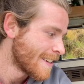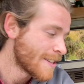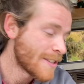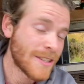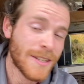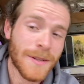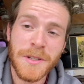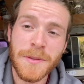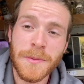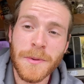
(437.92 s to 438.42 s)
Just
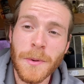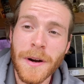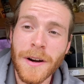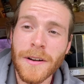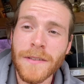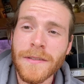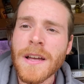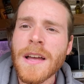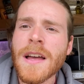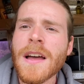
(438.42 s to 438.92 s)
something to be aware
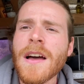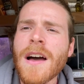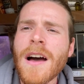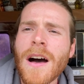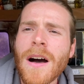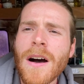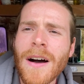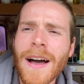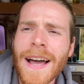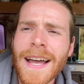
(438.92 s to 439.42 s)
of.
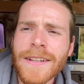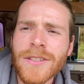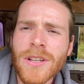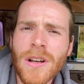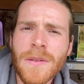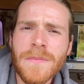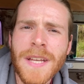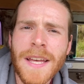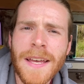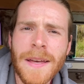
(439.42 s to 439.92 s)
Oh, and
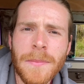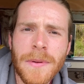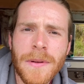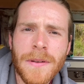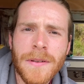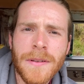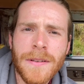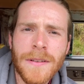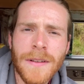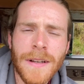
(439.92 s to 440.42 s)
top tip,
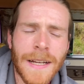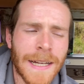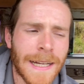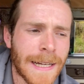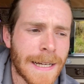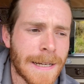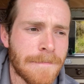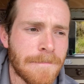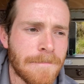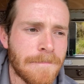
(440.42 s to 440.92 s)

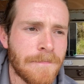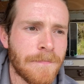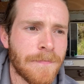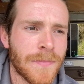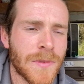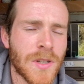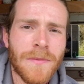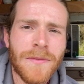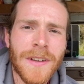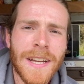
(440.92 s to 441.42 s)

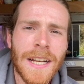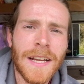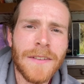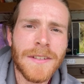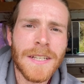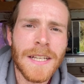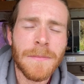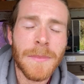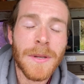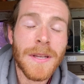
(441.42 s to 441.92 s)
top Vanlife
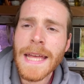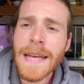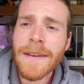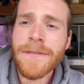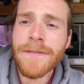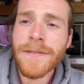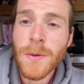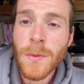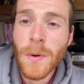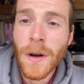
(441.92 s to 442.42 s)
tip.
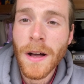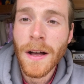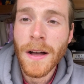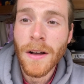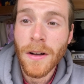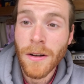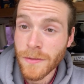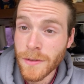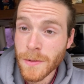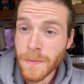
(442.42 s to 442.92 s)
If you are
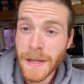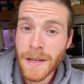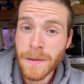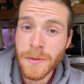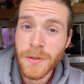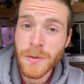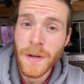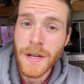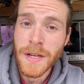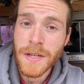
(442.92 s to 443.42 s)
of the male
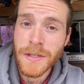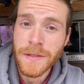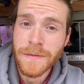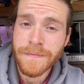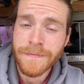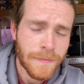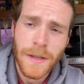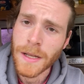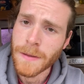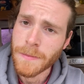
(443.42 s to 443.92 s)
persuasion,
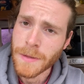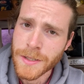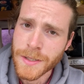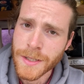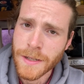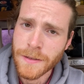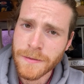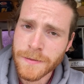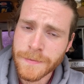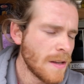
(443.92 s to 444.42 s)
like
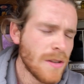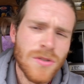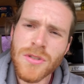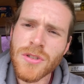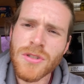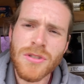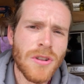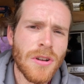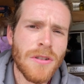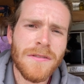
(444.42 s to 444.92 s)
myself,
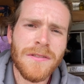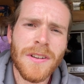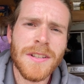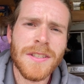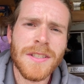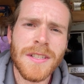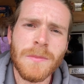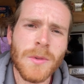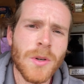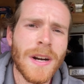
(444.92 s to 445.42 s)
just go find
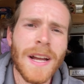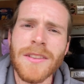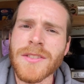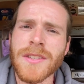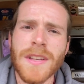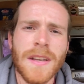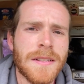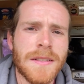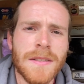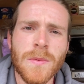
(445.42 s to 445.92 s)
somewhere
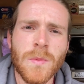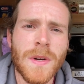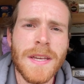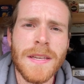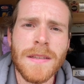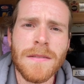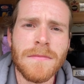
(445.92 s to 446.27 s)
outside to wee.